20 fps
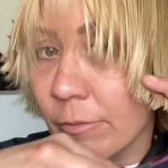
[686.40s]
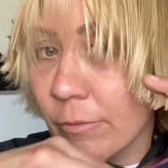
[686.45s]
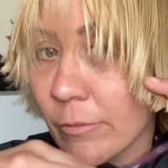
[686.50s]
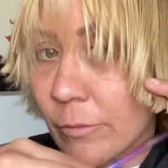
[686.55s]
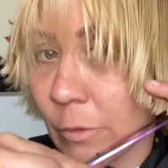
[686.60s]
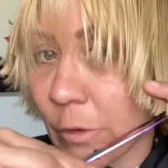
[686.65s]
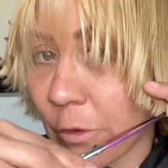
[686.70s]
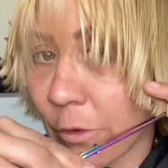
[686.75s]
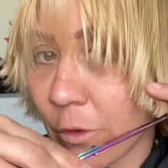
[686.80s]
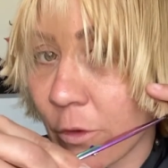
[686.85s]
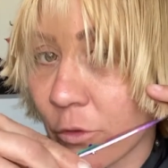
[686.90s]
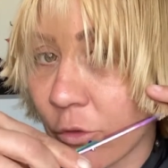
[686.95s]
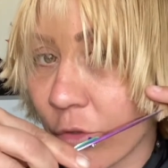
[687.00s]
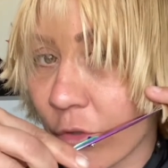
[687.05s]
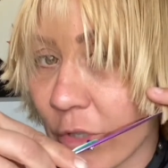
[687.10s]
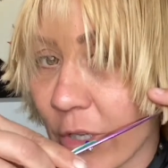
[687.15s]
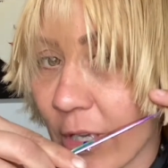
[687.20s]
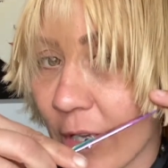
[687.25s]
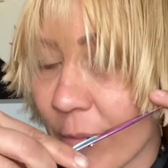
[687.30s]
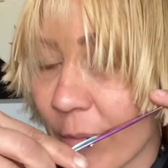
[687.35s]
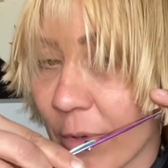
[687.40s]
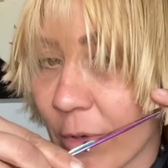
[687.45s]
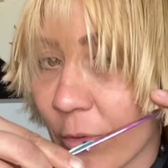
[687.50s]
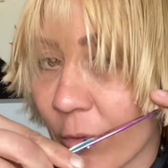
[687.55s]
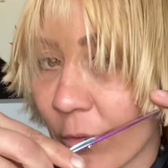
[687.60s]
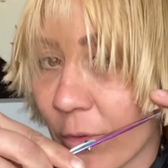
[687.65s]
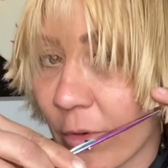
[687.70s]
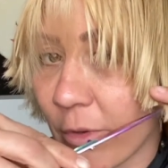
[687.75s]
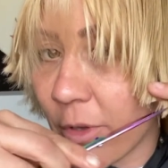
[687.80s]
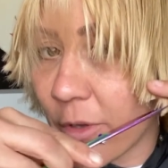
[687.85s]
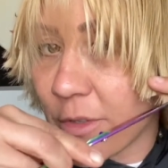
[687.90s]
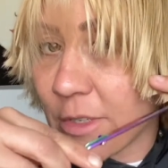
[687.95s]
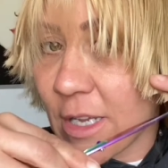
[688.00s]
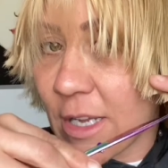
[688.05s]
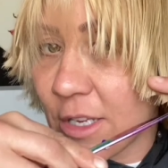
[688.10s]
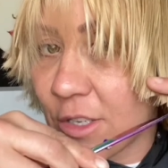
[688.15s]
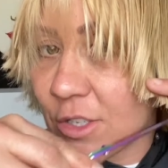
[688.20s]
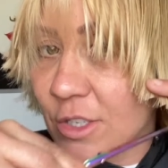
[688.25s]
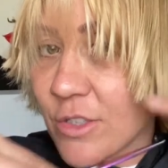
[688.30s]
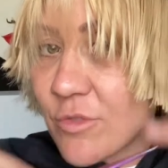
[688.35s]
So you're just keeping all of those
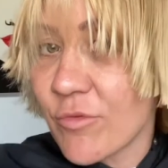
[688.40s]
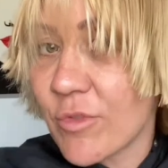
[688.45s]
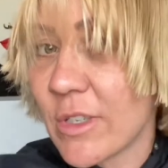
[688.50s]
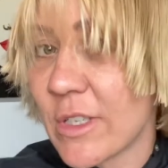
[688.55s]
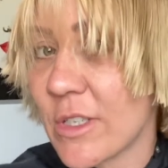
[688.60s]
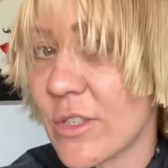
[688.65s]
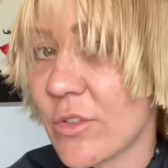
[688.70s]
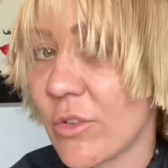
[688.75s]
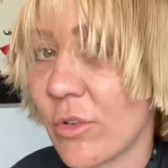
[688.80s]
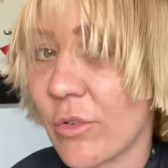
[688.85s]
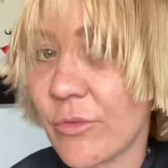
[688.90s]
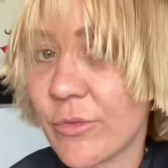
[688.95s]
edges really soft.